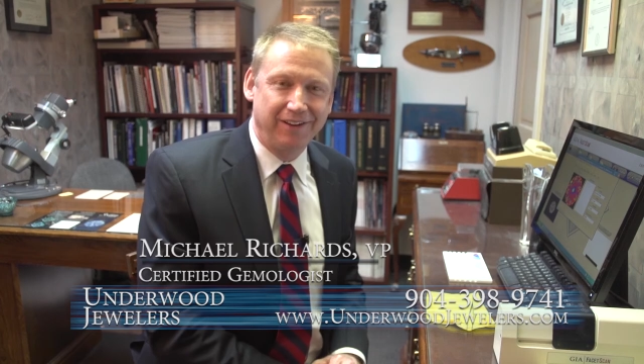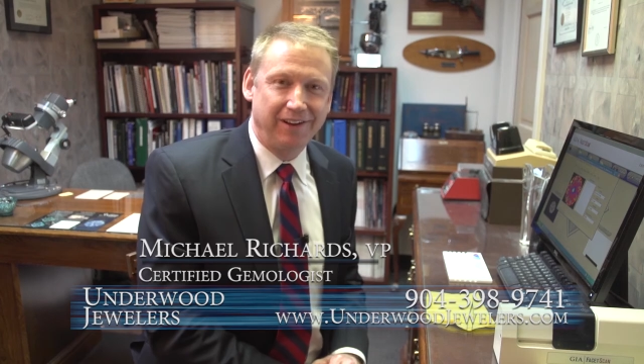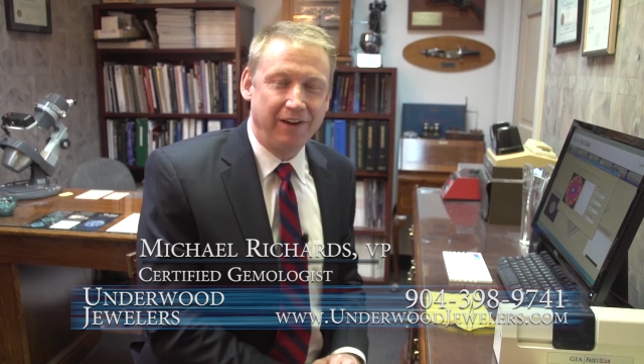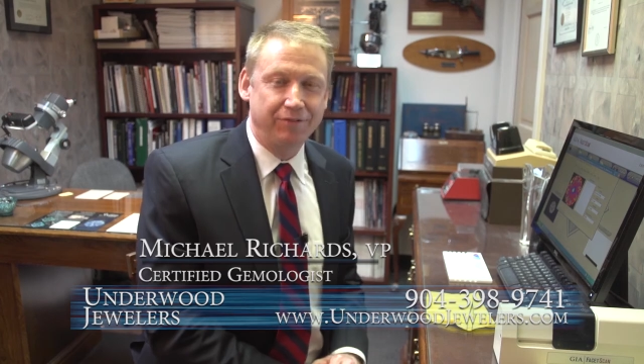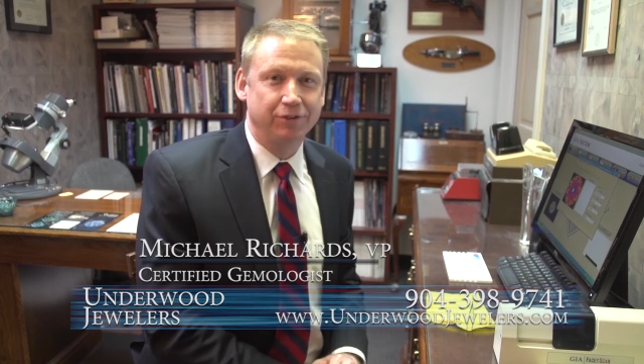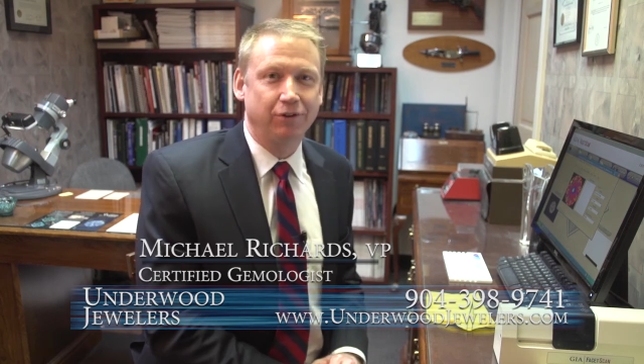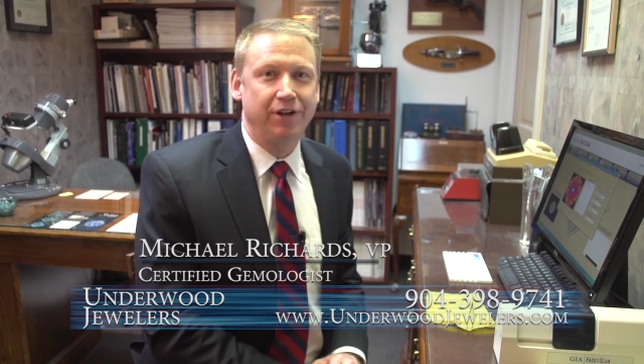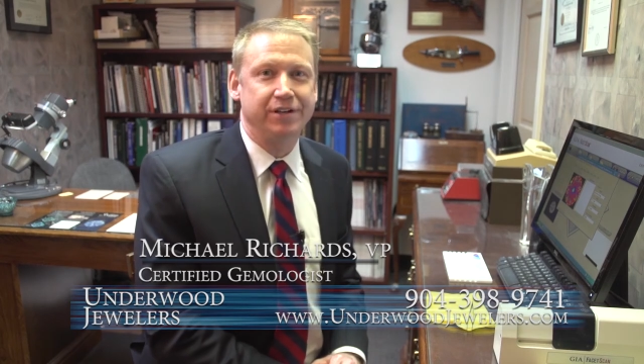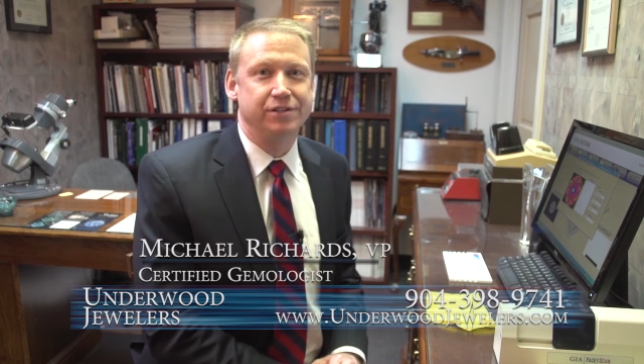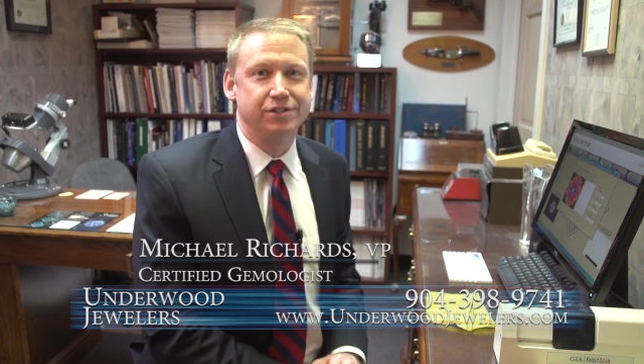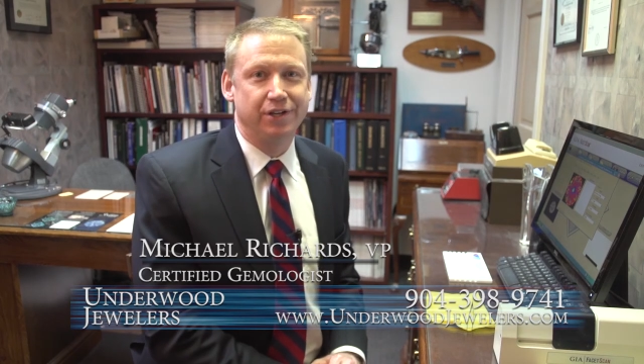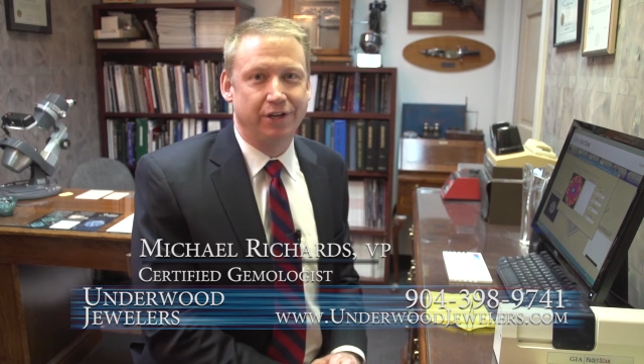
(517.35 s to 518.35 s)
After
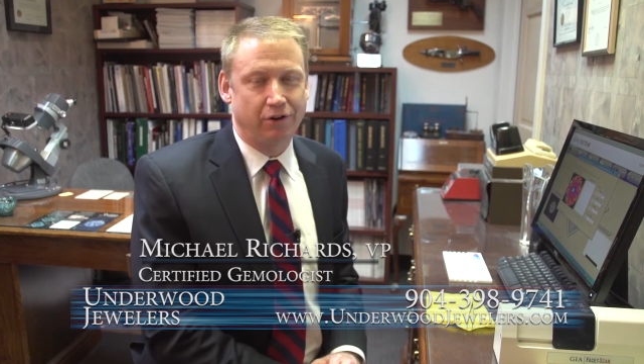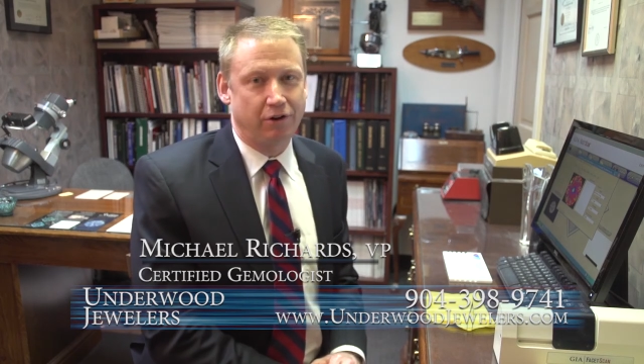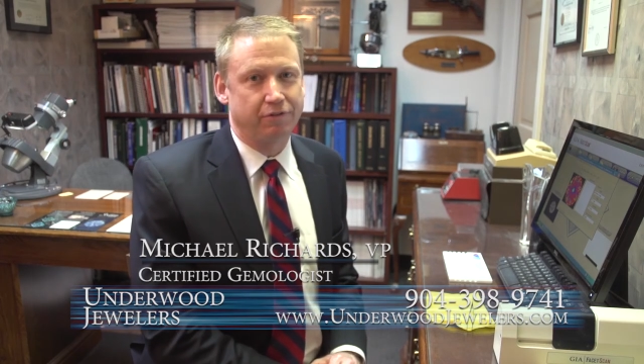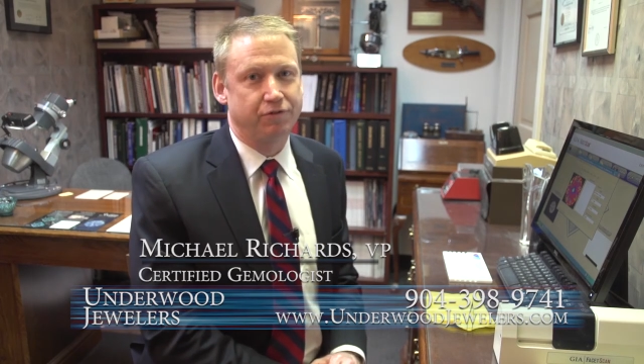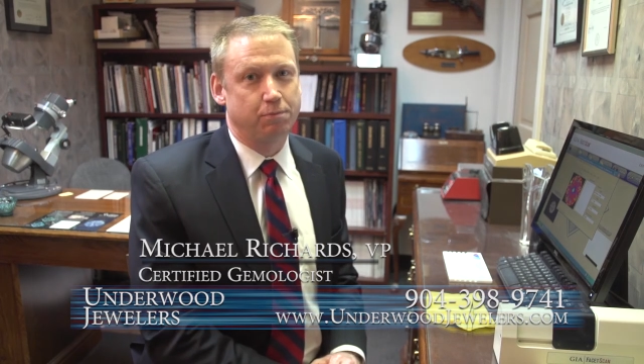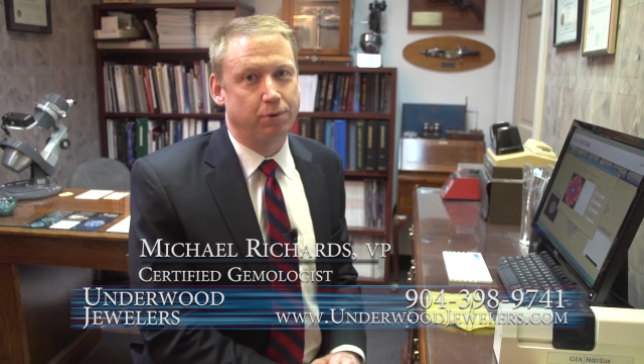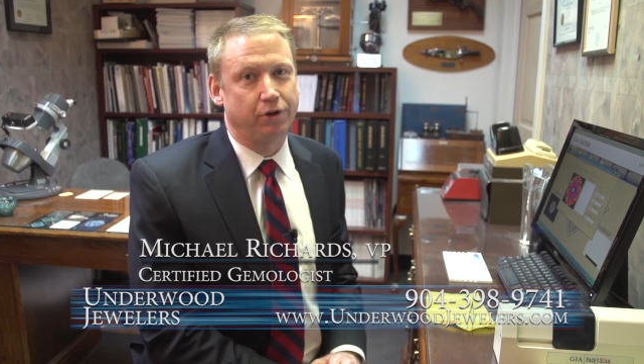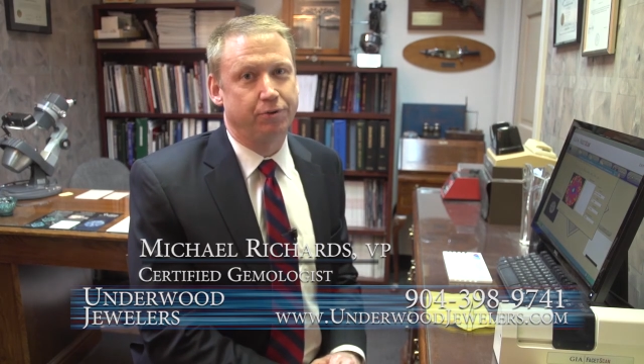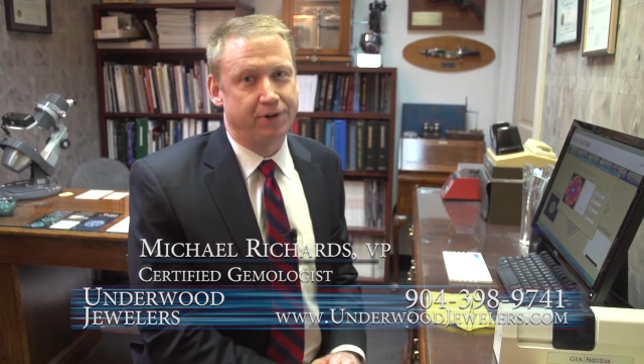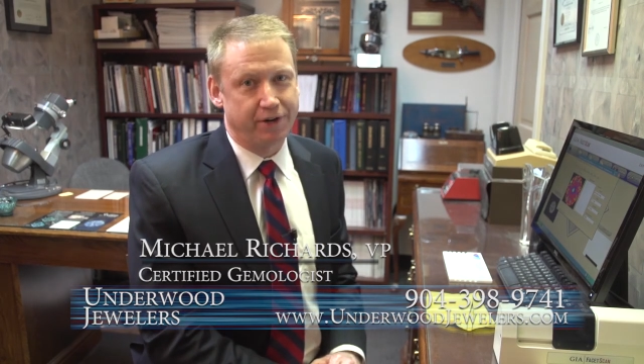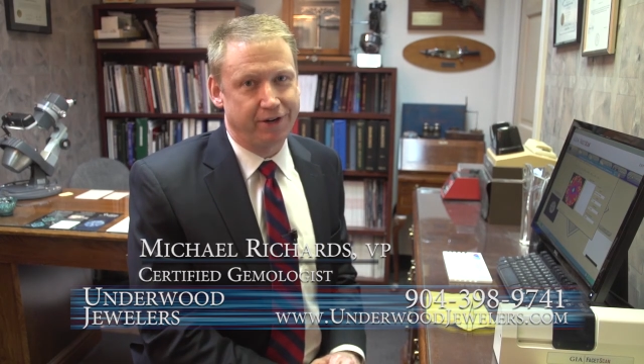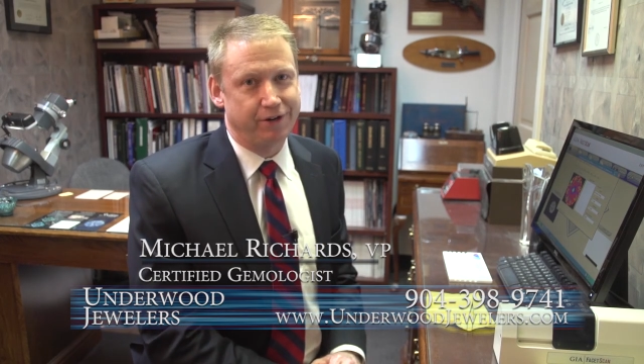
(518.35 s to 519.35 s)
Clayton has done all of the
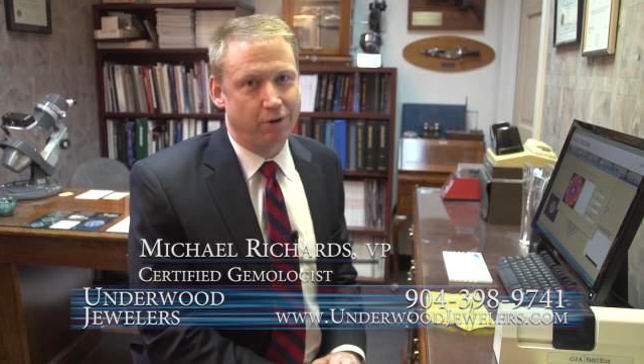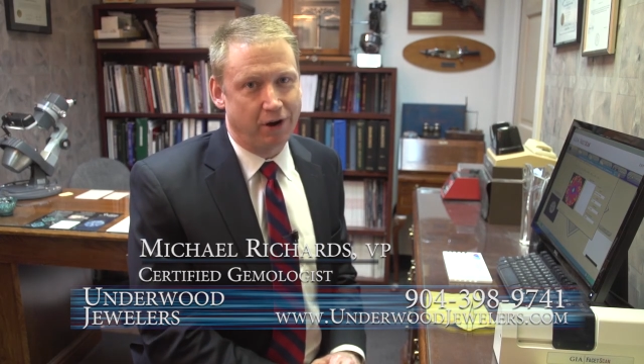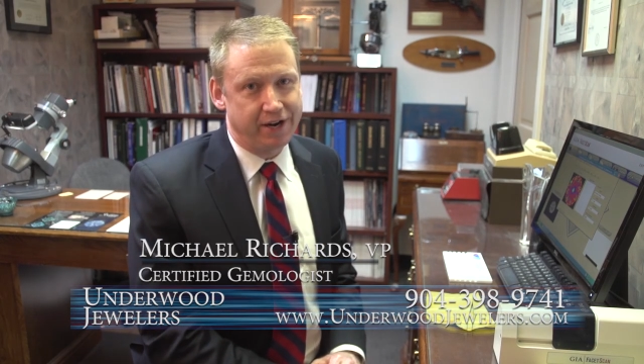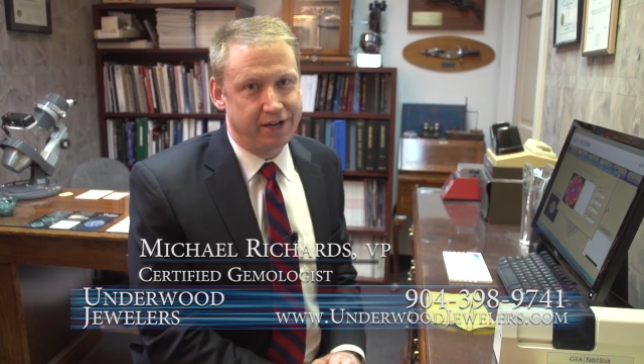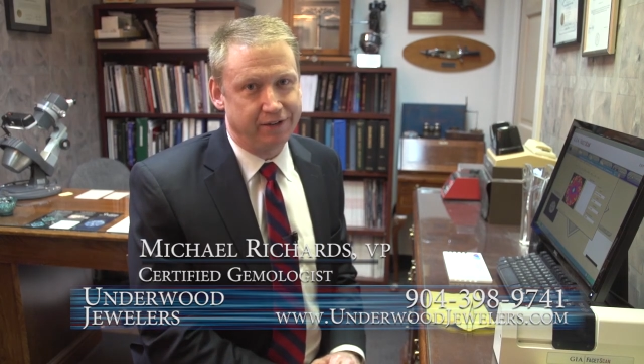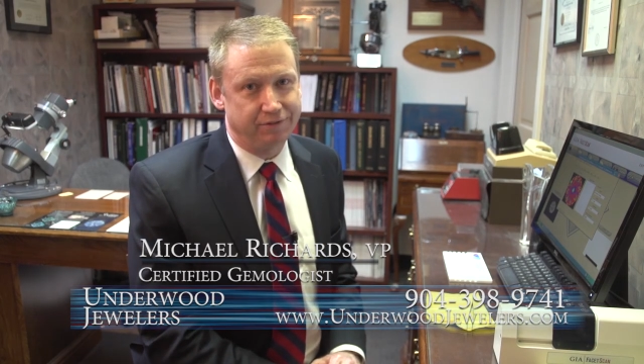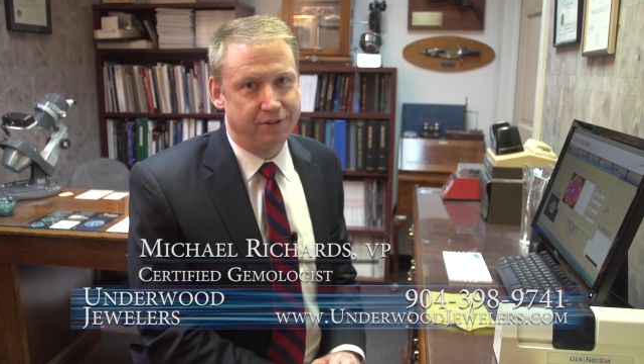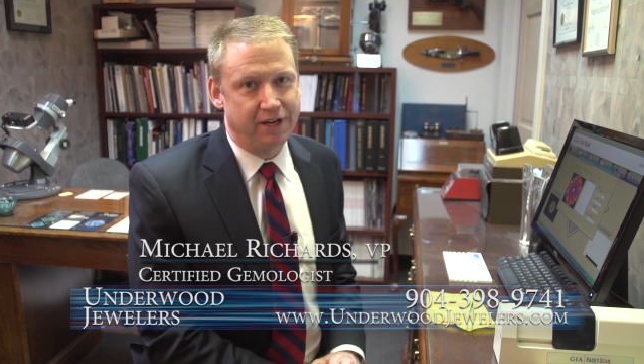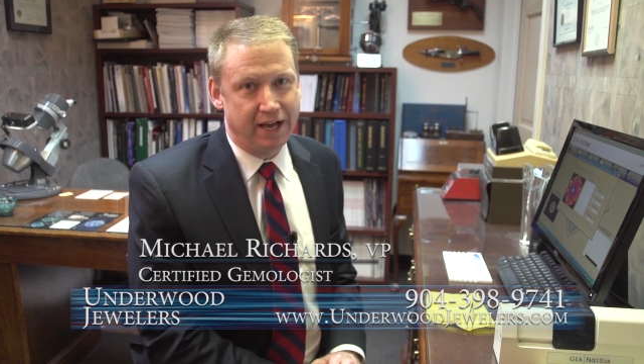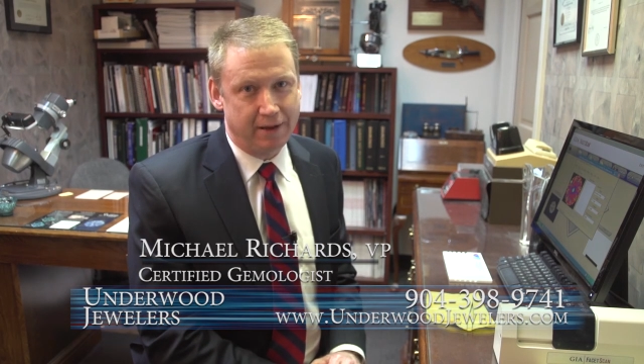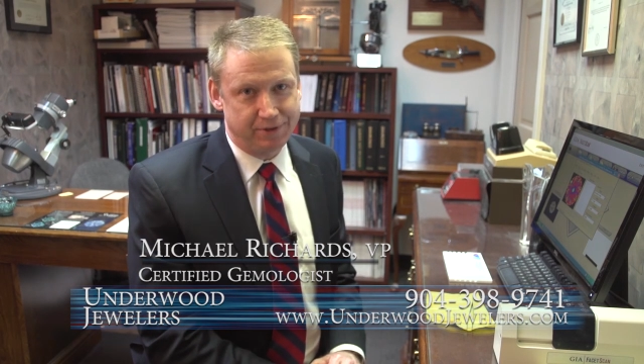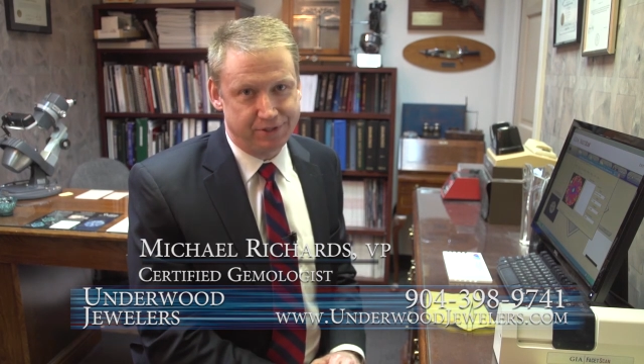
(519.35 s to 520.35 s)
preliminary grading of the
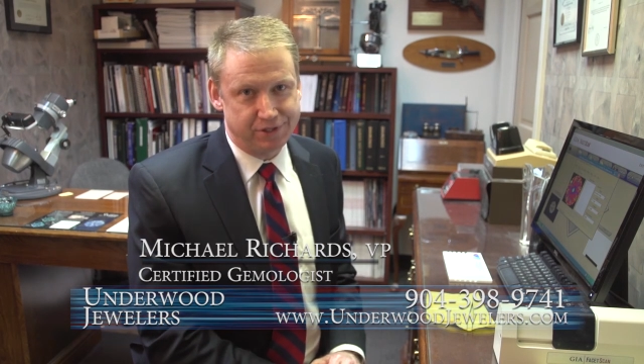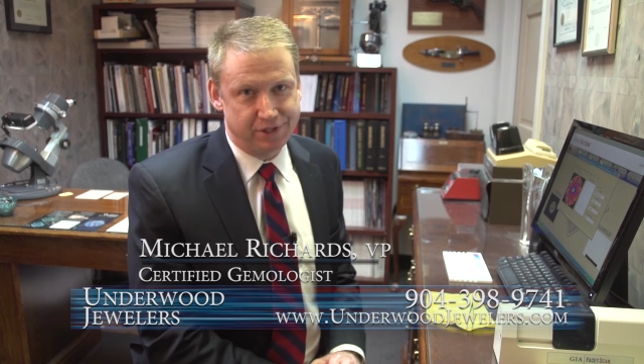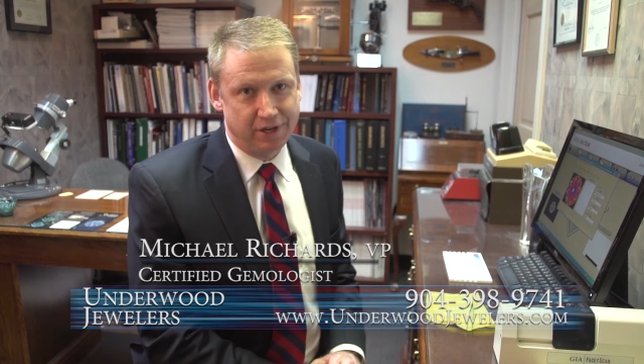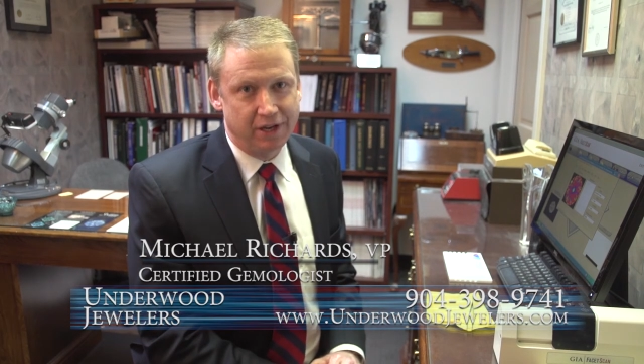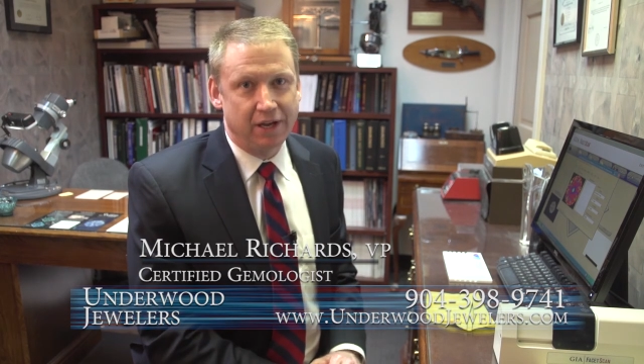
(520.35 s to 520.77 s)
diamonds,